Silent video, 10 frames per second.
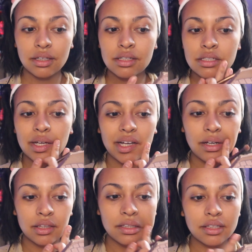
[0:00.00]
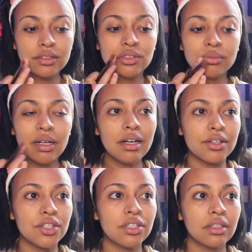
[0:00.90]
Is that... I think that's too
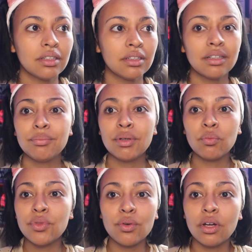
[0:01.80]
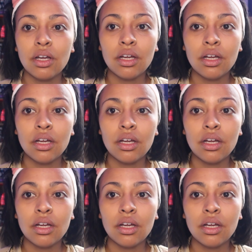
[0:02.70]
much. But...